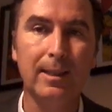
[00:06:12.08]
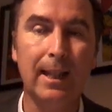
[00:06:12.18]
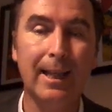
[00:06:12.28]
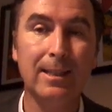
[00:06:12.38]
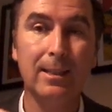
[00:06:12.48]

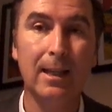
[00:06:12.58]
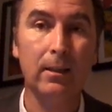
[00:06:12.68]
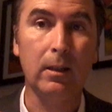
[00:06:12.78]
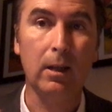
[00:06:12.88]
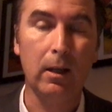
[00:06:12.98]
less
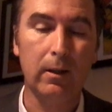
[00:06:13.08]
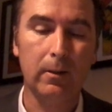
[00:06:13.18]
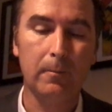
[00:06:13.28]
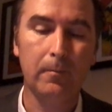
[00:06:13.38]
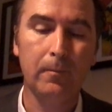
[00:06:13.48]
than the other.
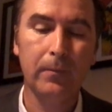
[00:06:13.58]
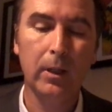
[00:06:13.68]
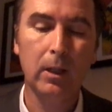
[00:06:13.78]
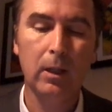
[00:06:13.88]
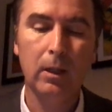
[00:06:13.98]

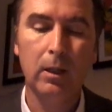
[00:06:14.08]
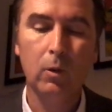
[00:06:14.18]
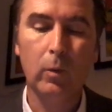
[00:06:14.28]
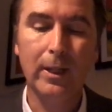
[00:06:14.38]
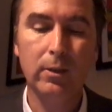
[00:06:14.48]

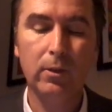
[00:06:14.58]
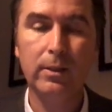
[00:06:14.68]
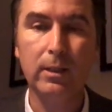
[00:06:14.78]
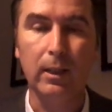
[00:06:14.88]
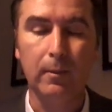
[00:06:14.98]
Question
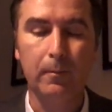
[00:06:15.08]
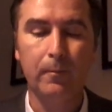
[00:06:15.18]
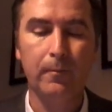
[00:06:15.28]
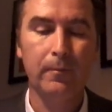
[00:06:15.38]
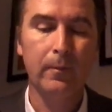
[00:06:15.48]
C.
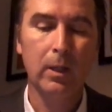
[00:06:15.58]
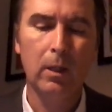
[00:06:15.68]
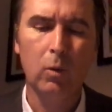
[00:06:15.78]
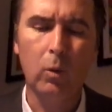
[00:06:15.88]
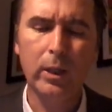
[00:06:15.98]

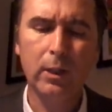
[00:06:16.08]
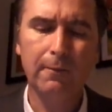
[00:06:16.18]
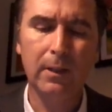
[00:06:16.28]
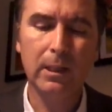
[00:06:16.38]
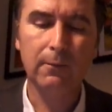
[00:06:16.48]
Which
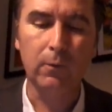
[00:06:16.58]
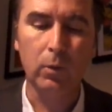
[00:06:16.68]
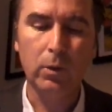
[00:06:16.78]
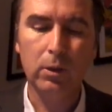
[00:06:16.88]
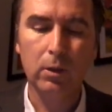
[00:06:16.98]
of these
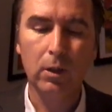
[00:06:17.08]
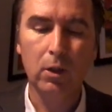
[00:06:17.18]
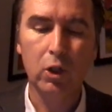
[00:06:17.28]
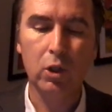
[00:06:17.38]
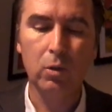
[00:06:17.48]
foods
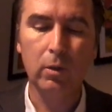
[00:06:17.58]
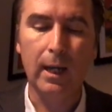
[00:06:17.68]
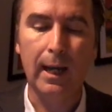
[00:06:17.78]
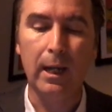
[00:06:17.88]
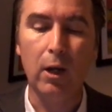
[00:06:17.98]

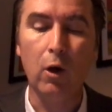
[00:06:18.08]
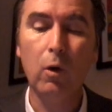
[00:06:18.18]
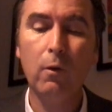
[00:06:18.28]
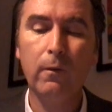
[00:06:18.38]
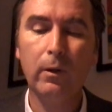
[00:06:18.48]
should an
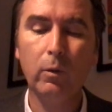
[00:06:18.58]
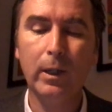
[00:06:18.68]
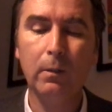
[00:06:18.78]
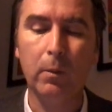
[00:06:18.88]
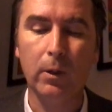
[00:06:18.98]

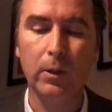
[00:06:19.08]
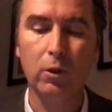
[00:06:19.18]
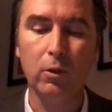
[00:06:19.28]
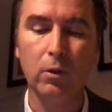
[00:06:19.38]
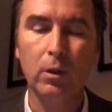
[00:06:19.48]
overweight
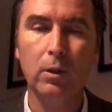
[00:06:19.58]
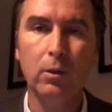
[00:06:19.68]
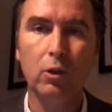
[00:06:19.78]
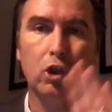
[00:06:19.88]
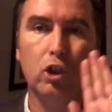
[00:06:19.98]
person
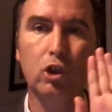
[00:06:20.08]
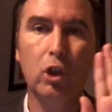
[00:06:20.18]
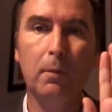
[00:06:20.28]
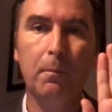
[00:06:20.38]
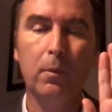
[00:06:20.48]

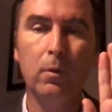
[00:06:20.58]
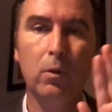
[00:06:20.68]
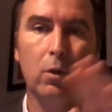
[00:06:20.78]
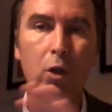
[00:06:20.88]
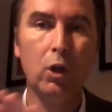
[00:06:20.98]
stop
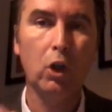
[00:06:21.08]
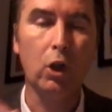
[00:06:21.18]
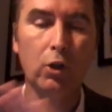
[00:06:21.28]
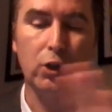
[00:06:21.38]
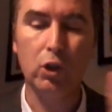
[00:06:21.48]

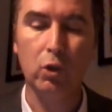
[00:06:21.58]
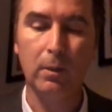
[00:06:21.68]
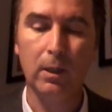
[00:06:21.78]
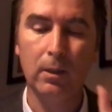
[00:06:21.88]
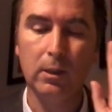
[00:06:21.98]

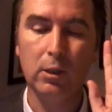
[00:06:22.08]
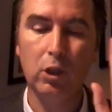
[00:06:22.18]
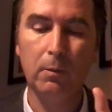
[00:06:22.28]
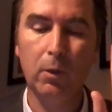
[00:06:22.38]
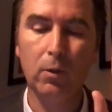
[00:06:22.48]
consuming?
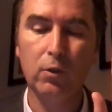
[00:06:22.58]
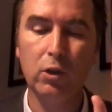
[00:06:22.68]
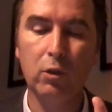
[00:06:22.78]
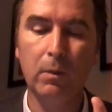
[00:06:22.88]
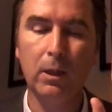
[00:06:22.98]
Stop
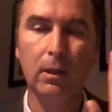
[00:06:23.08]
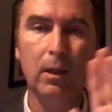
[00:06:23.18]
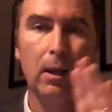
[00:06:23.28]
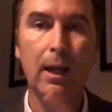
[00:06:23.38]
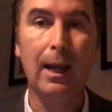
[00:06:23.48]
consuming,
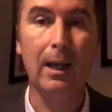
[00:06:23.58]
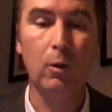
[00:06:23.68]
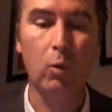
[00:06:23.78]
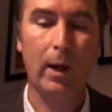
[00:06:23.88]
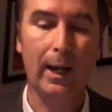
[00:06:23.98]

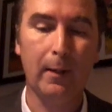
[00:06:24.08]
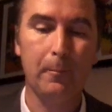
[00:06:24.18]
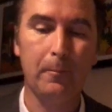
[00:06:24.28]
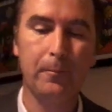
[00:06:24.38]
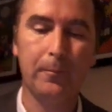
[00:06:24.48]
and why?
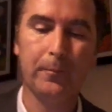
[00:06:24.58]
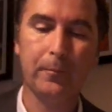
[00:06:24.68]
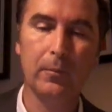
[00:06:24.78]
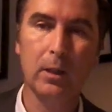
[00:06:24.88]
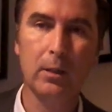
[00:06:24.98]

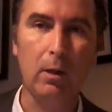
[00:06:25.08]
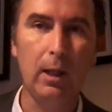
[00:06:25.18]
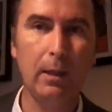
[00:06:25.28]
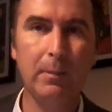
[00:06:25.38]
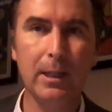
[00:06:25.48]
So
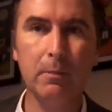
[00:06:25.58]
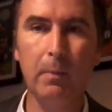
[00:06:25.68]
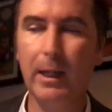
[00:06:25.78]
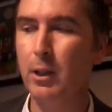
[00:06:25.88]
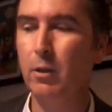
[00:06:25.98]
let me
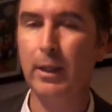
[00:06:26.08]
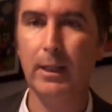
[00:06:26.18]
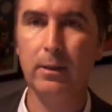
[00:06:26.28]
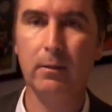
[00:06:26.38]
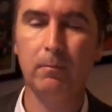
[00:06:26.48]
explain you
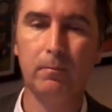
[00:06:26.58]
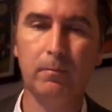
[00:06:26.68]
this.